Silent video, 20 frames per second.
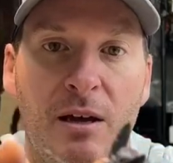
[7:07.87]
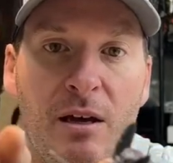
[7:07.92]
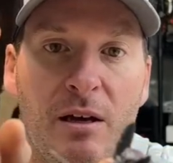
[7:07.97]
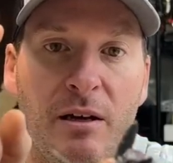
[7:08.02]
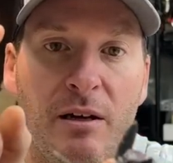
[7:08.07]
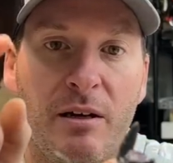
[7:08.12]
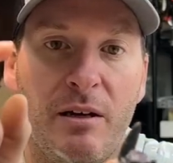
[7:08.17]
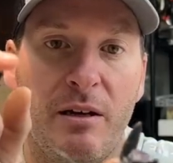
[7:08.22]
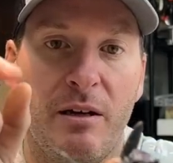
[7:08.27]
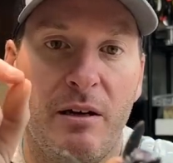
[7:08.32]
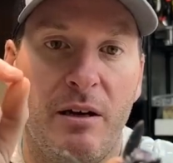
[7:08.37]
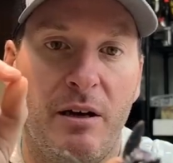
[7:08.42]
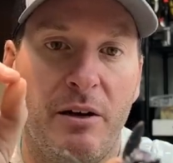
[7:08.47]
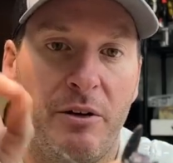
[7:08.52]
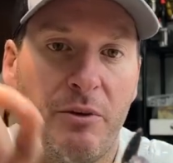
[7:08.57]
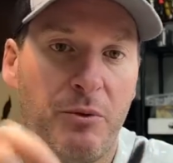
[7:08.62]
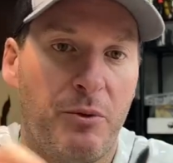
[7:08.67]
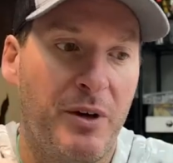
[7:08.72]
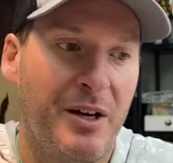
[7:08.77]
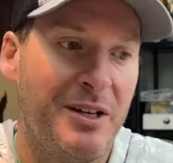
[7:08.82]

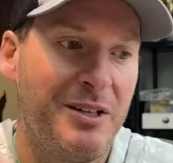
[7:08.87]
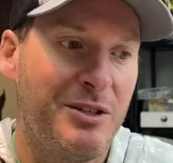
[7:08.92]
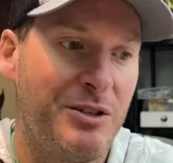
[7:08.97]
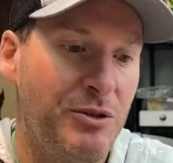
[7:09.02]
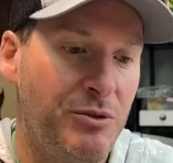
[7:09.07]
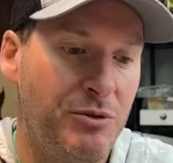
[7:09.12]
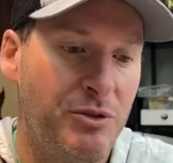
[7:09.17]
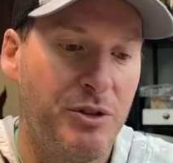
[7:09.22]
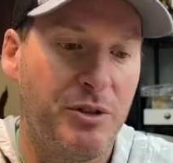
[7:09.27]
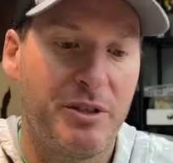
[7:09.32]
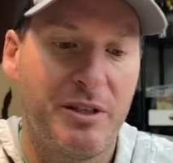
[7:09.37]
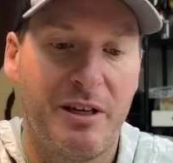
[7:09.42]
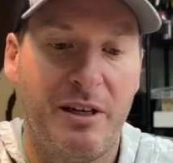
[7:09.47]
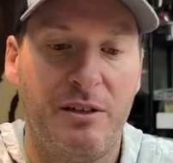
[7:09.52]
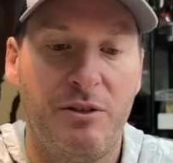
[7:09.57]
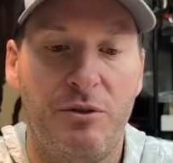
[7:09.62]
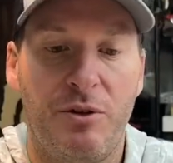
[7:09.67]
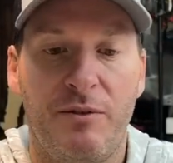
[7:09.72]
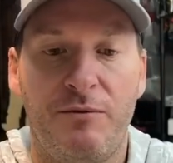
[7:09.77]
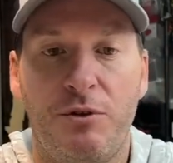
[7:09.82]
Otherwise, you just
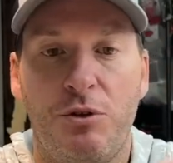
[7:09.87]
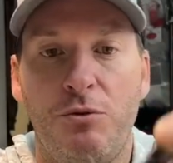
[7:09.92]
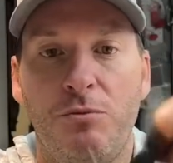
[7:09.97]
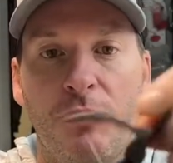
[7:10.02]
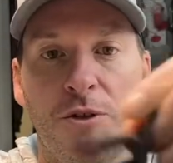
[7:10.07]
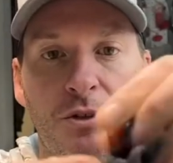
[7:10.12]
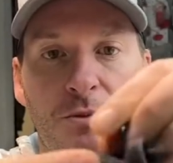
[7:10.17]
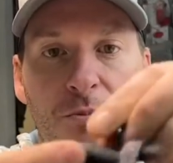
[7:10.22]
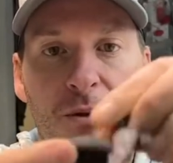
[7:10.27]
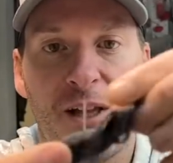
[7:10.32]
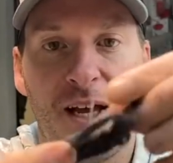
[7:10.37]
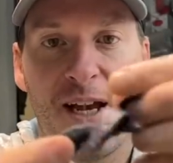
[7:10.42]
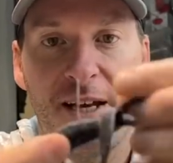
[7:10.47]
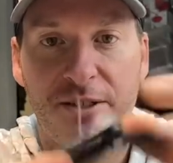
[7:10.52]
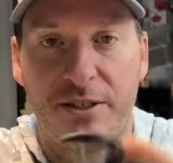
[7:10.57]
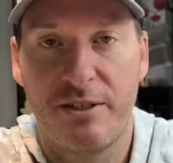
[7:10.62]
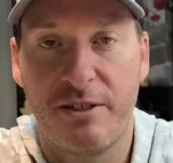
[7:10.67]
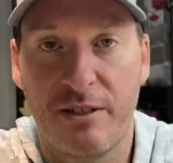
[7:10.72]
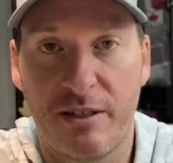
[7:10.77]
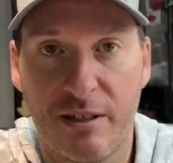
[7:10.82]
tend to have too much
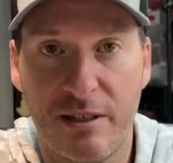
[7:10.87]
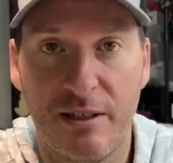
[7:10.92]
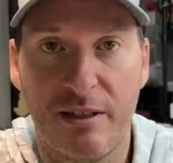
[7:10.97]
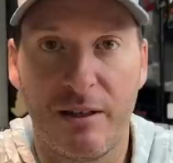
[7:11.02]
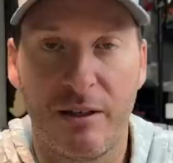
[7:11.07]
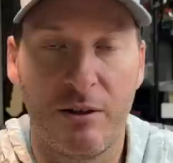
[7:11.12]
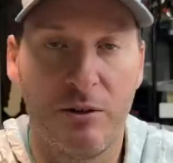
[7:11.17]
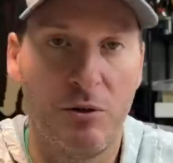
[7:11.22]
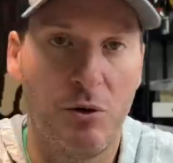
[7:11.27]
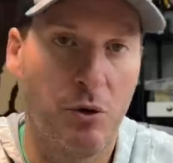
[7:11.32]
plastic and it can